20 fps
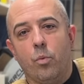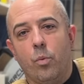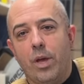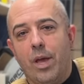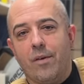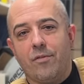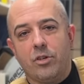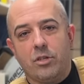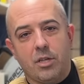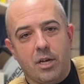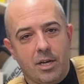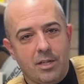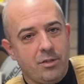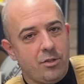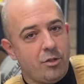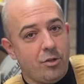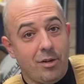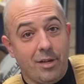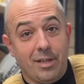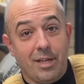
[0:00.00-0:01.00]
we advertise
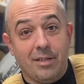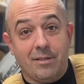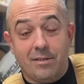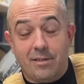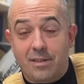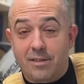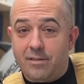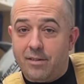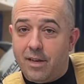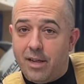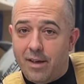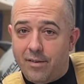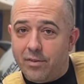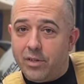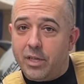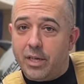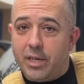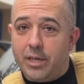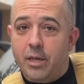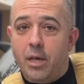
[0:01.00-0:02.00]
during that season
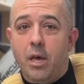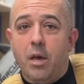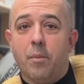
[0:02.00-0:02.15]
heavily.